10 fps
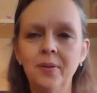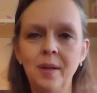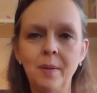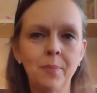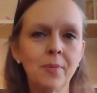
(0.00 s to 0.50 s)

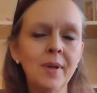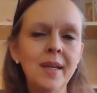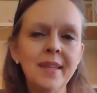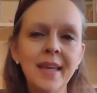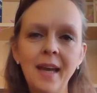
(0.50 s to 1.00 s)
I'm
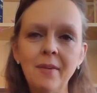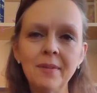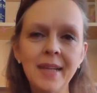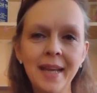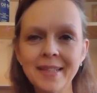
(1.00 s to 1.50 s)
breathing out
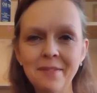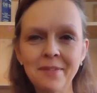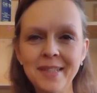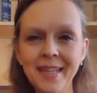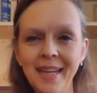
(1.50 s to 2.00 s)

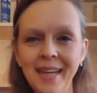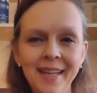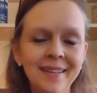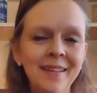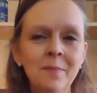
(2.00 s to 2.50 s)
negativity,